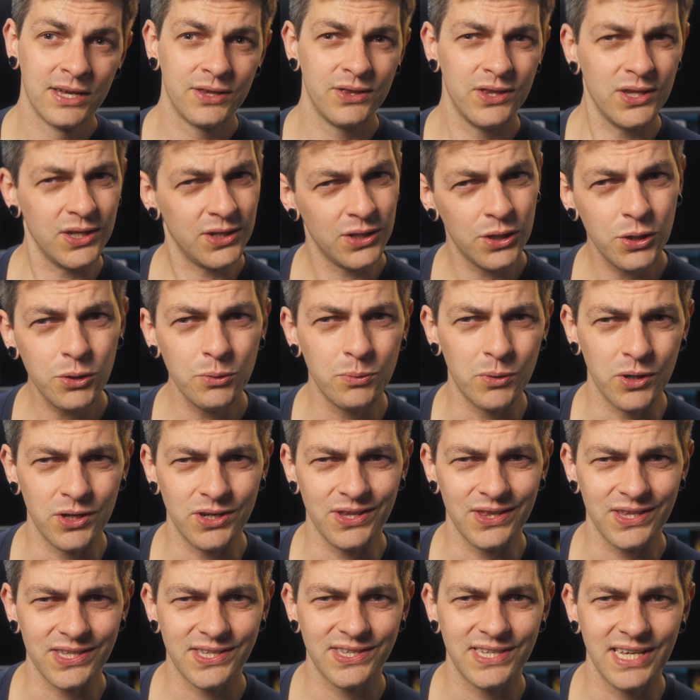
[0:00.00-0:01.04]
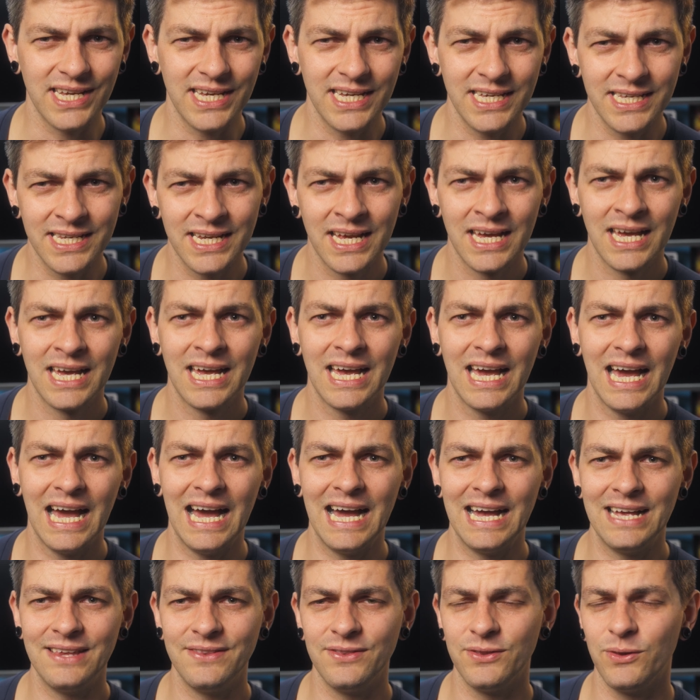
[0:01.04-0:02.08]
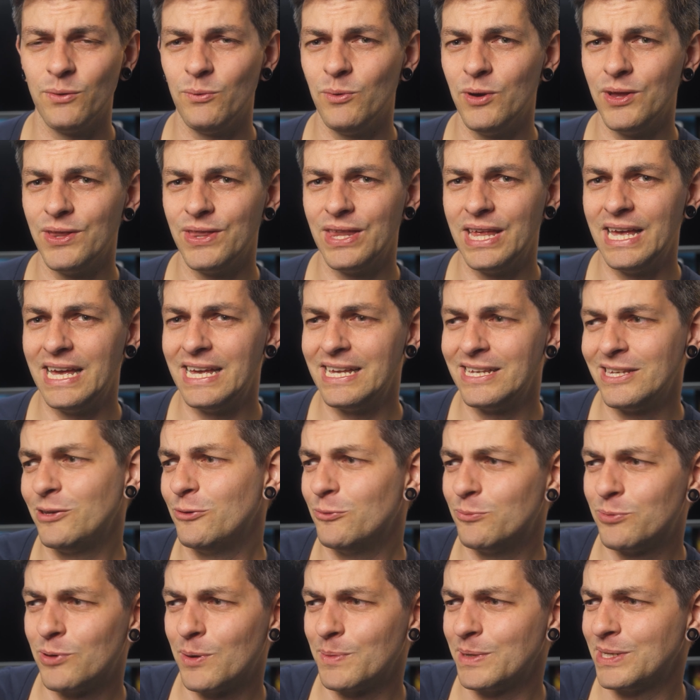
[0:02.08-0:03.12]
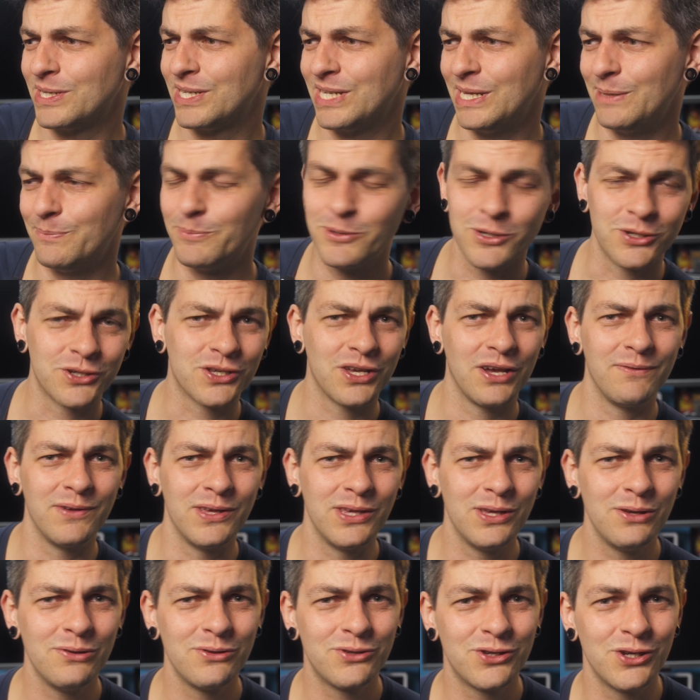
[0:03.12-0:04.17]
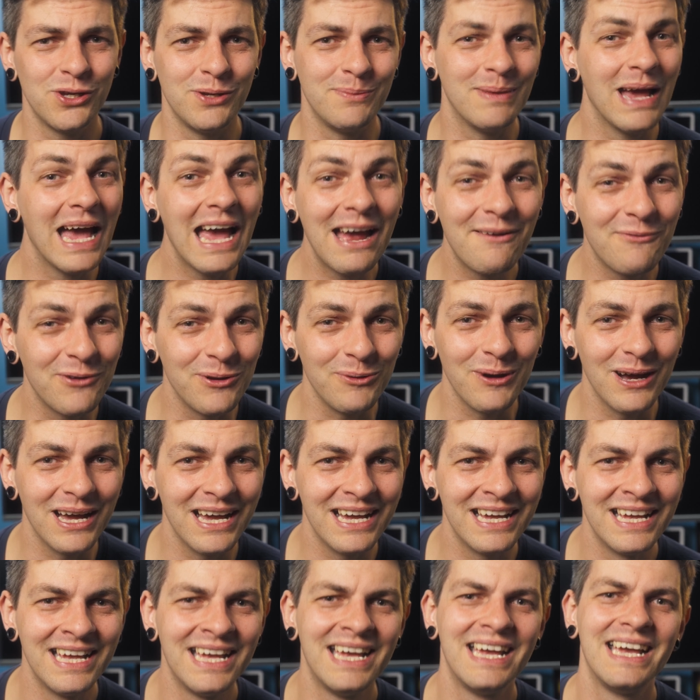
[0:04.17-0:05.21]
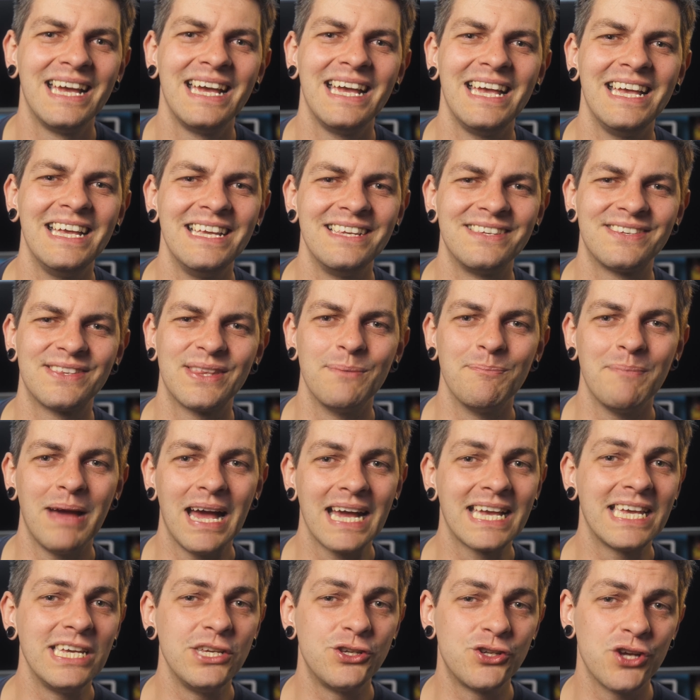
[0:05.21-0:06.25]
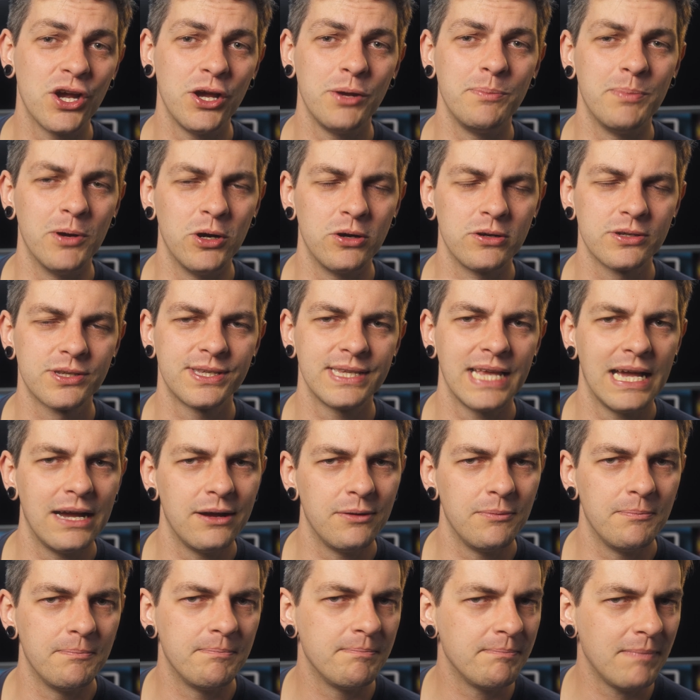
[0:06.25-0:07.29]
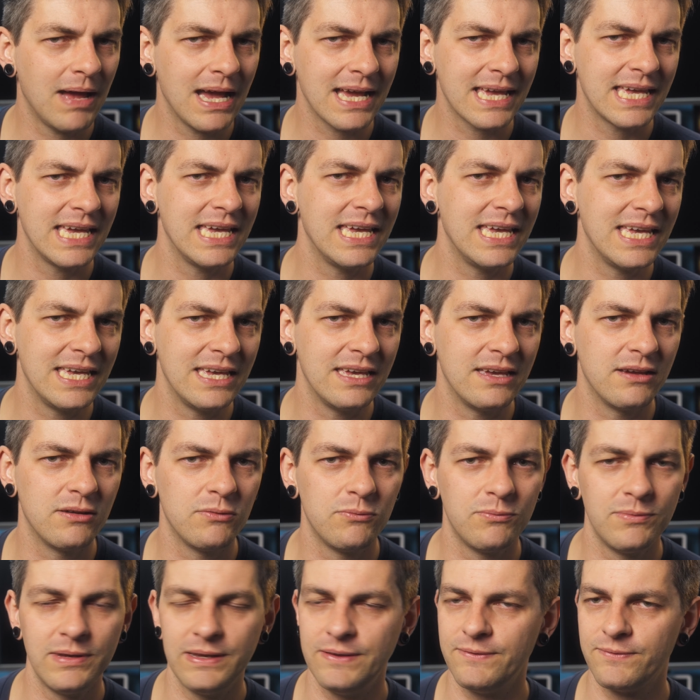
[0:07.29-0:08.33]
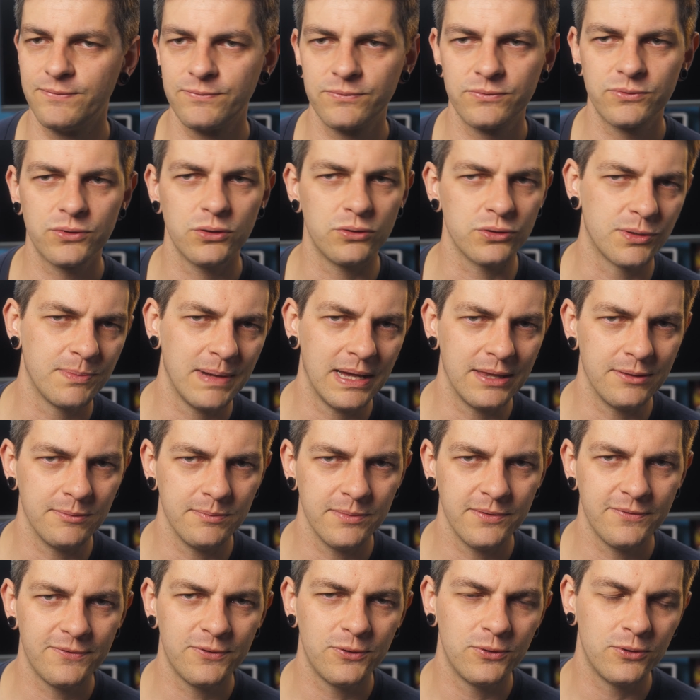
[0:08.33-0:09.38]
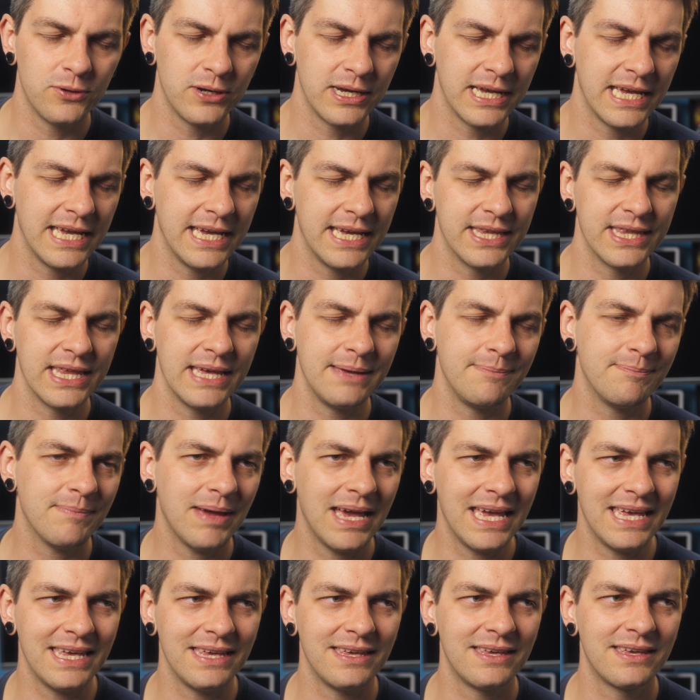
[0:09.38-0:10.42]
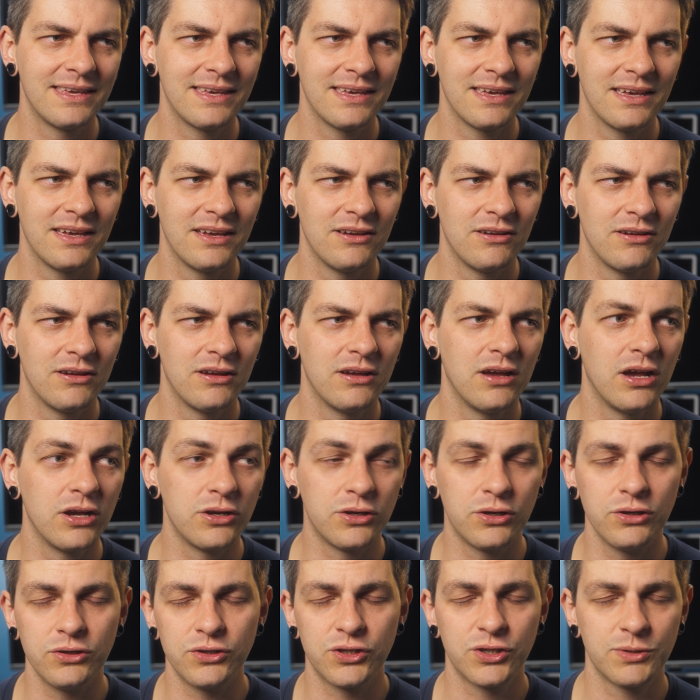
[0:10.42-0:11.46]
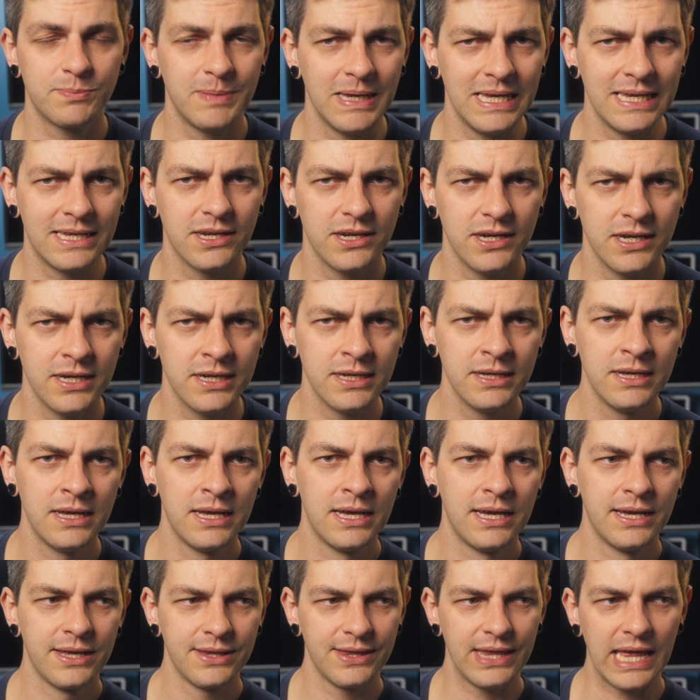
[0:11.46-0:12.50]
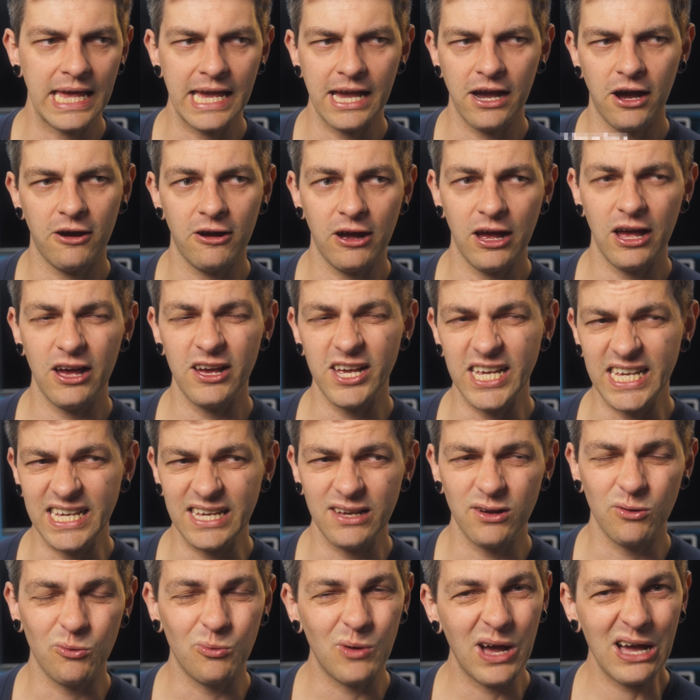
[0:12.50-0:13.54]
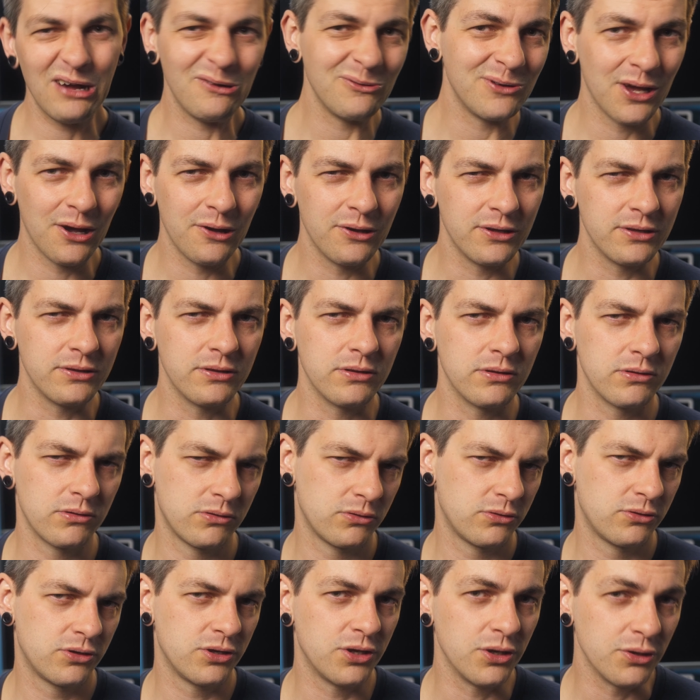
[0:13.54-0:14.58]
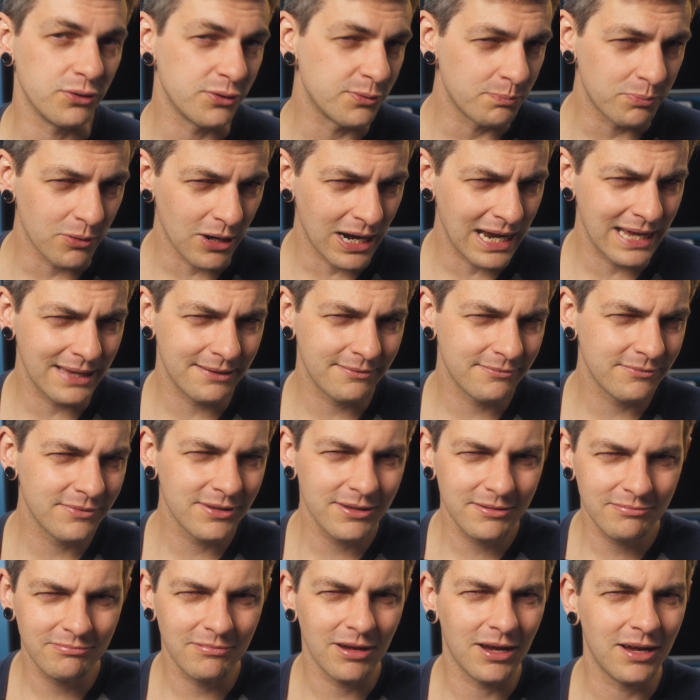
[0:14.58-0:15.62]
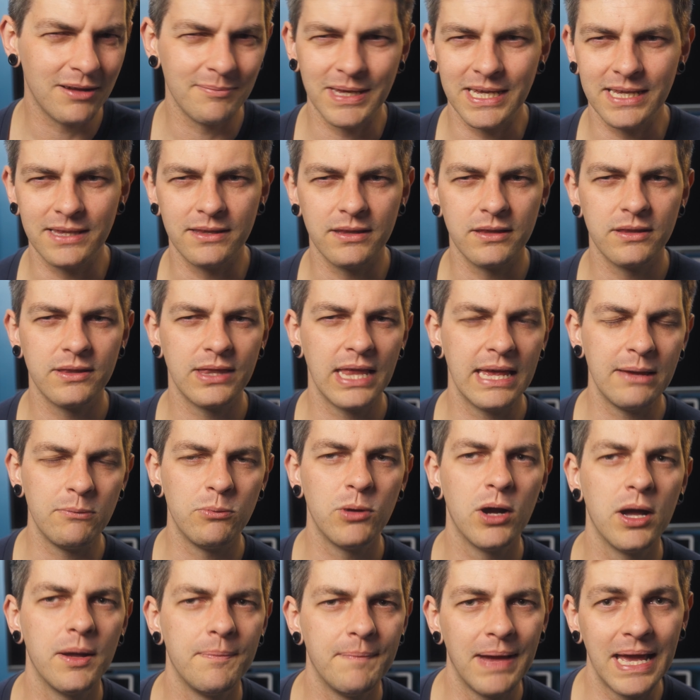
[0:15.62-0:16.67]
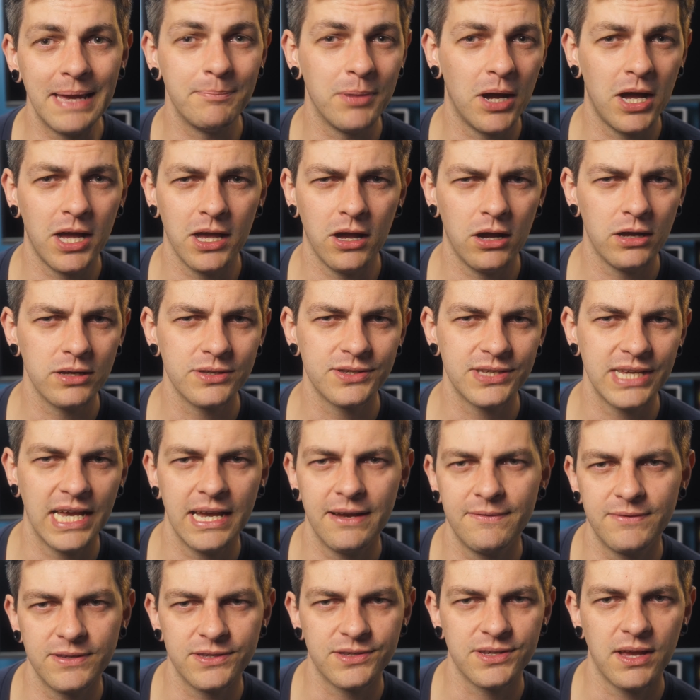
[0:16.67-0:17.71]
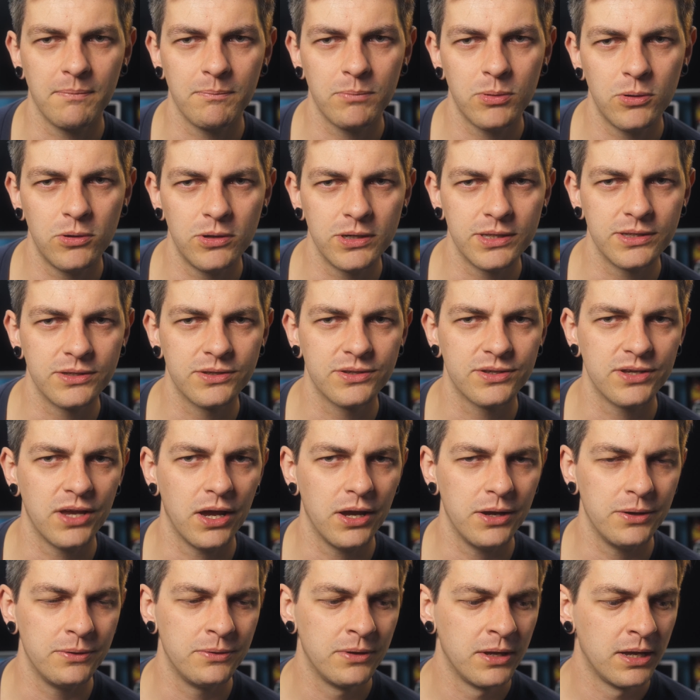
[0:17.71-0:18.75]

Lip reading: The new one on the scene, and the one that you'll probably see pushed over YouTube everywhere, is the Mackie Showbox. Now Mackie, we've talked about them before here. They make a good speaker. They are a well-known good brand. I mean, they were made by RCF at some point, so